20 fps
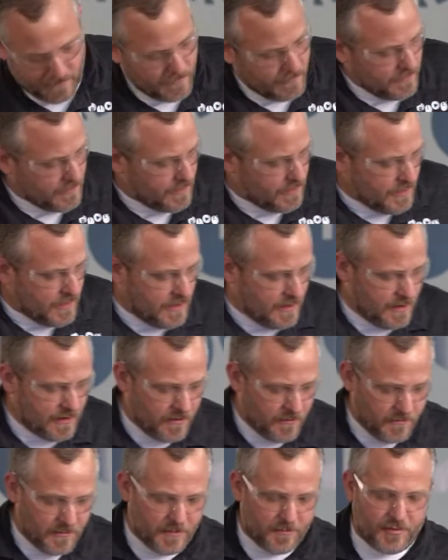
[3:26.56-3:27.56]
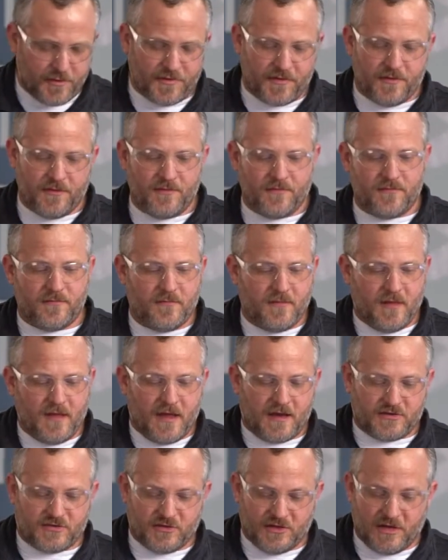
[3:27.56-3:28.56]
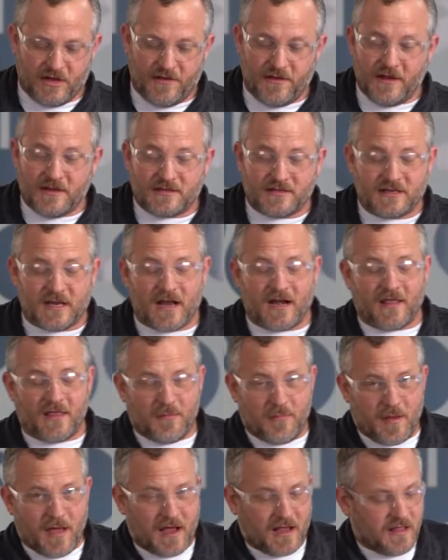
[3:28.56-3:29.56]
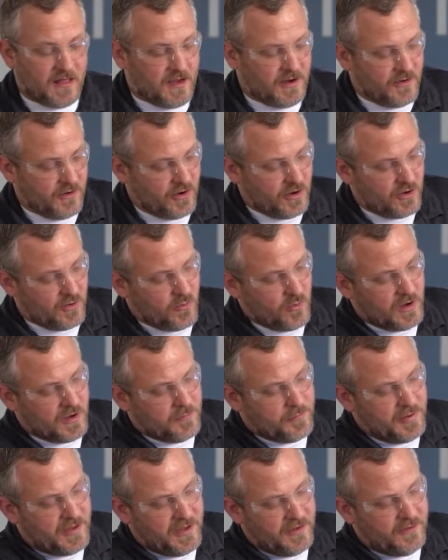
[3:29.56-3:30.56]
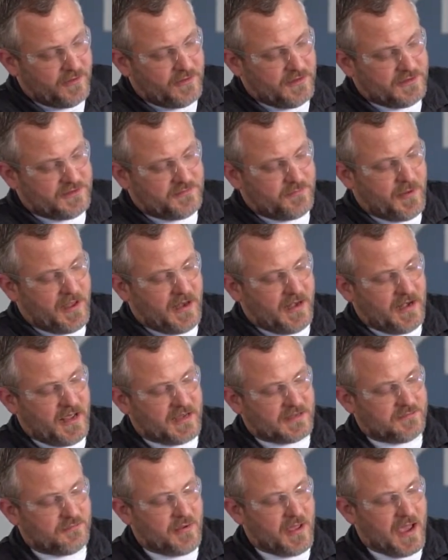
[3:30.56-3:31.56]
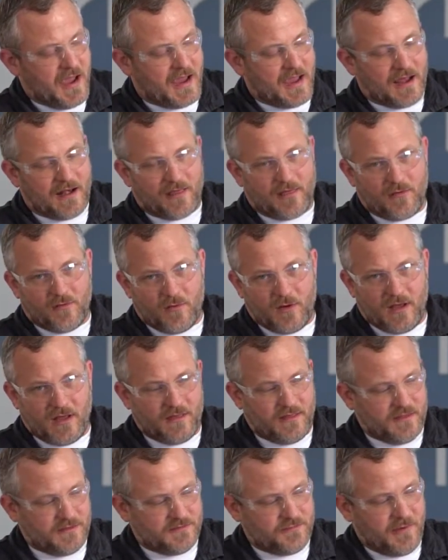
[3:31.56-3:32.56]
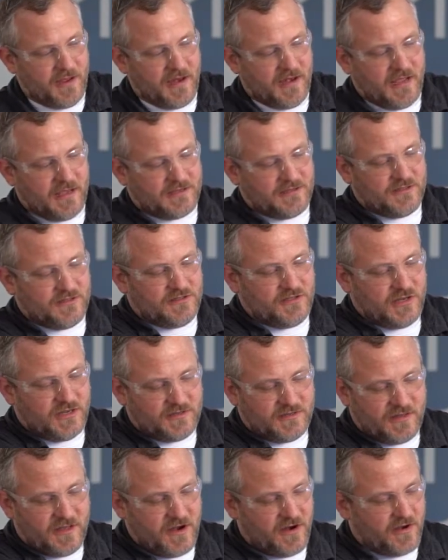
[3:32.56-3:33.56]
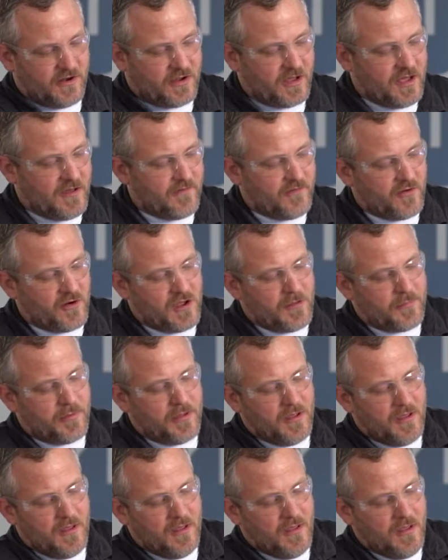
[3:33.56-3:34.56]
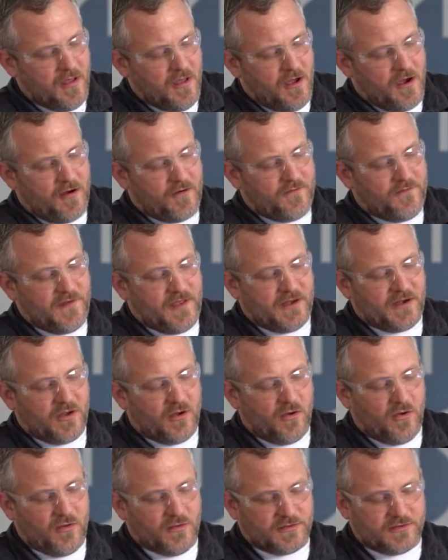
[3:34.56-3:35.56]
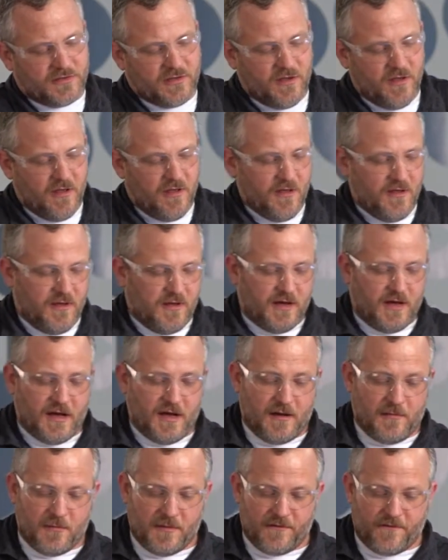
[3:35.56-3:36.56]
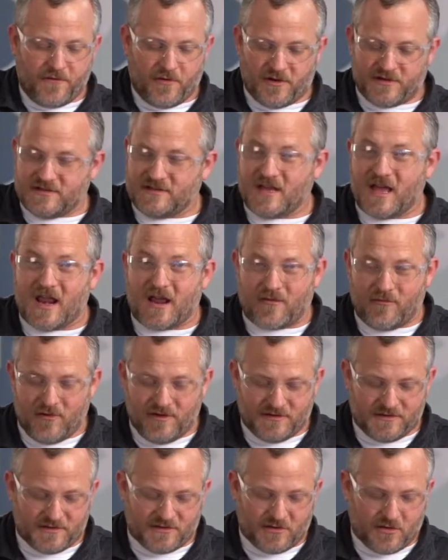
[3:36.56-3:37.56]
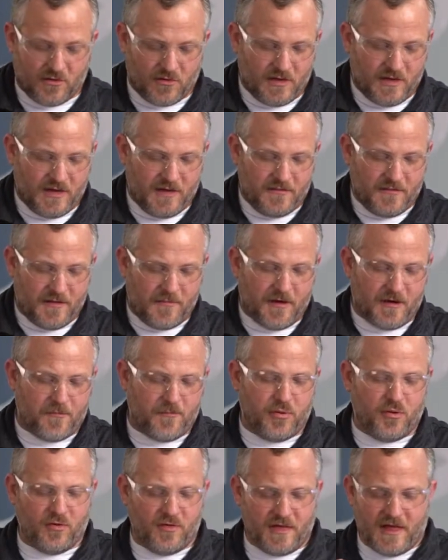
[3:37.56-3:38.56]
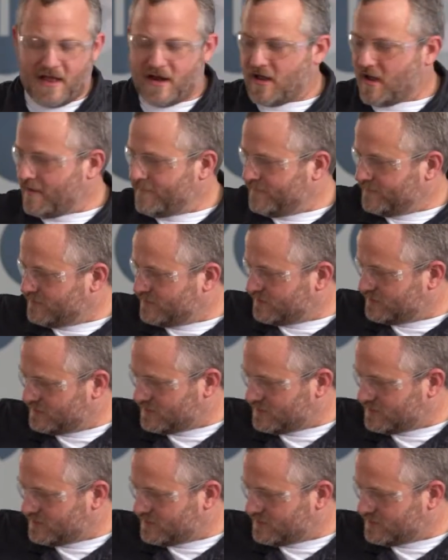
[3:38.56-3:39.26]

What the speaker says: And now I'm going to put, actually on the inside of the back liner, you're going to want to peel this spandex back out of the way. This spandex is just there to cover up our vent holes for aesthetic reasons only. I'm going to pull that off and just